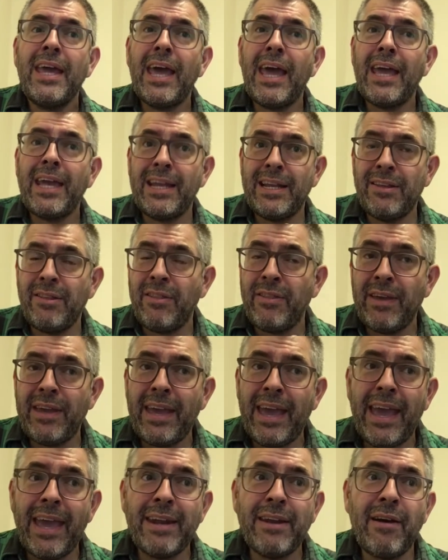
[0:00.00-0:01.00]
in the
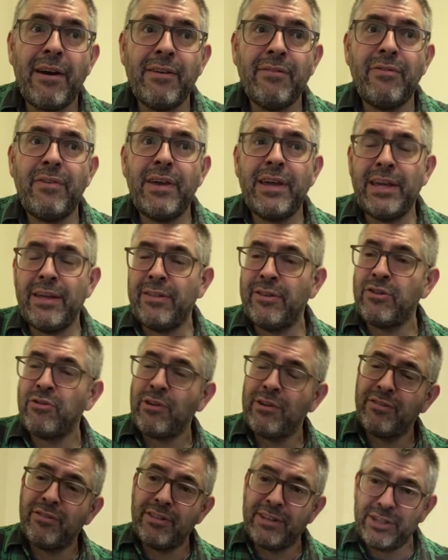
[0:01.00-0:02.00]
NIV, the
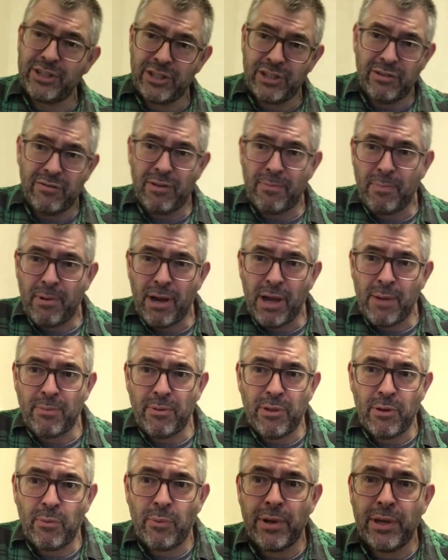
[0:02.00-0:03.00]
translation of the Bible
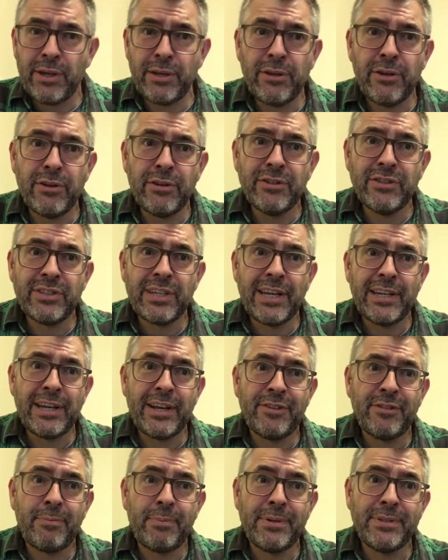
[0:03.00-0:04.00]
that we use in
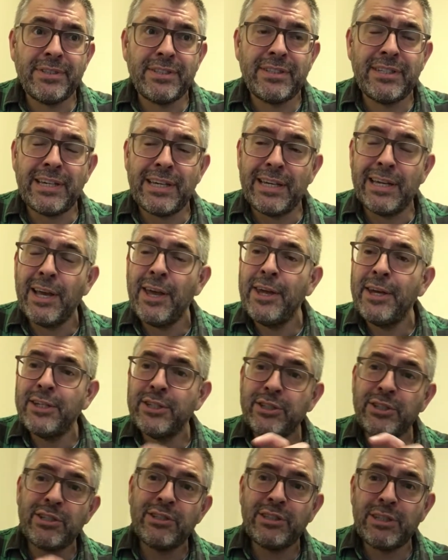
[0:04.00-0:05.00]
SPC.
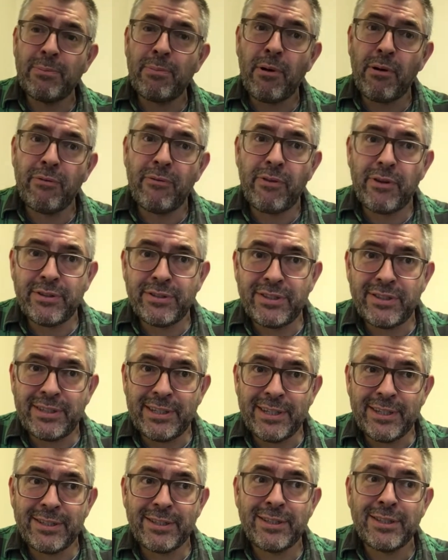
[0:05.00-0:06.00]
Just above verse
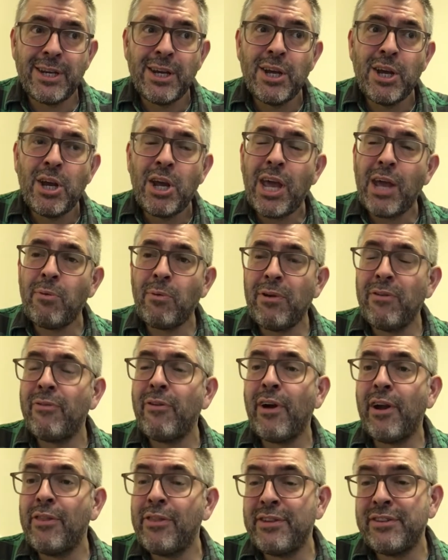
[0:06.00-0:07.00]
6, we
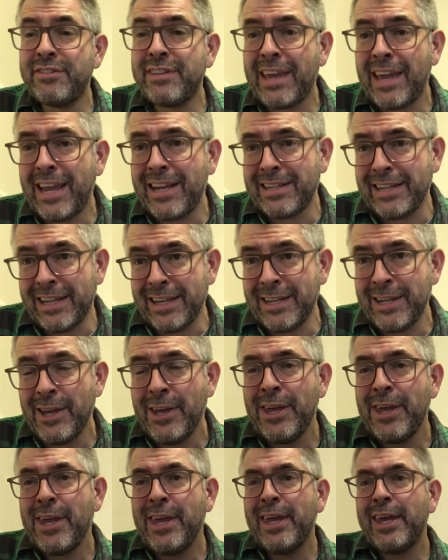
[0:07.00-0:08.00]
find this heading
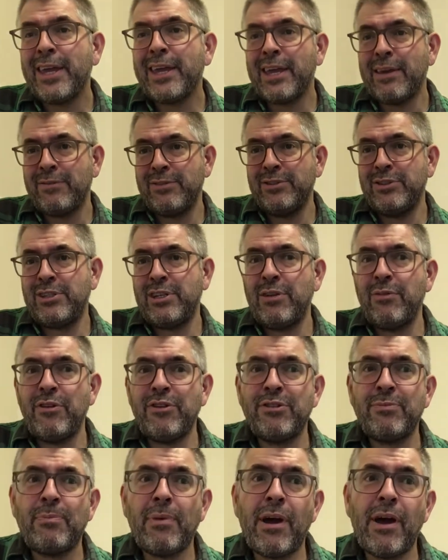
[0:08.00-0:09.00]
given to
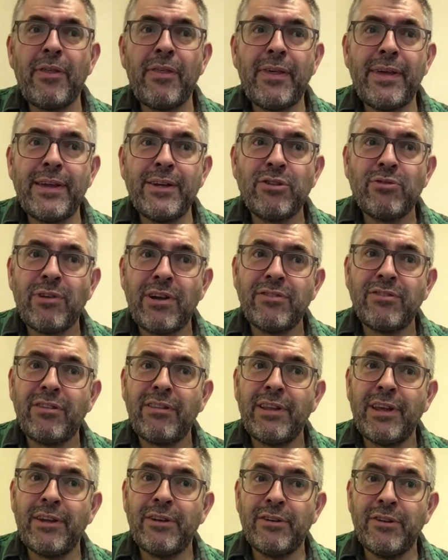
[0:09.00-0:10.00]
us by the
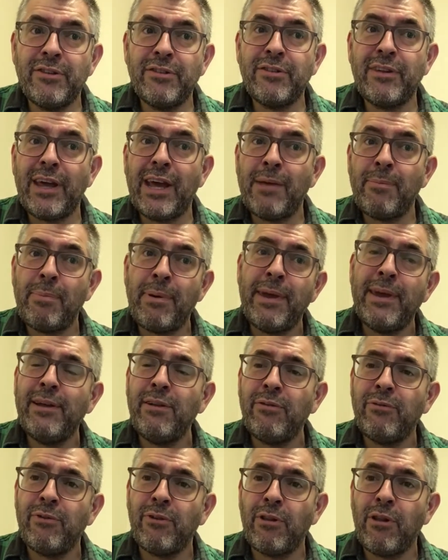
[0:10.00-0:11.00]
translators:
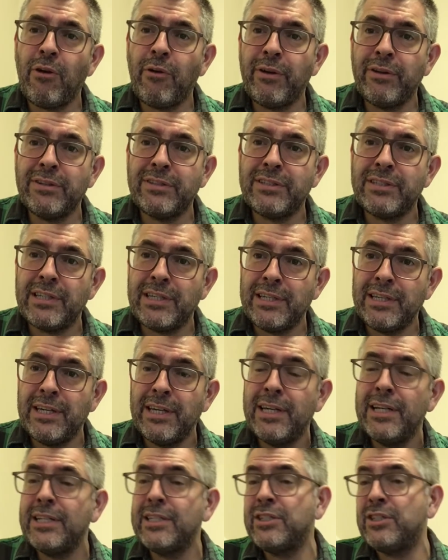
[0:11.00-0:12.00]
appeal for loyalty
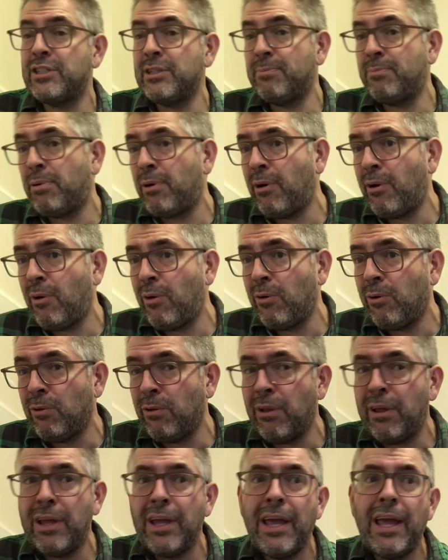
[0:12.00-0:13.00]
to
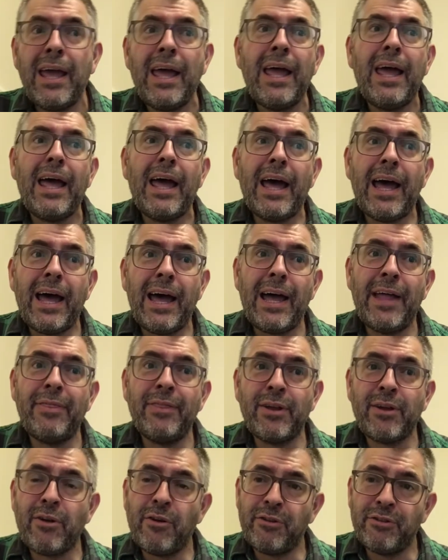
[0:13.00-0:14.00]
Paul and
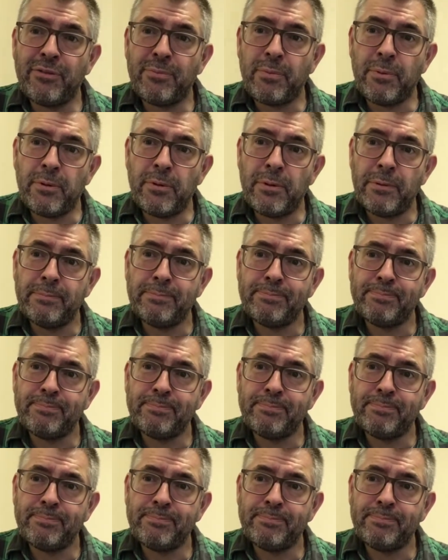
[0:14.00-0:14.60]
the gospel.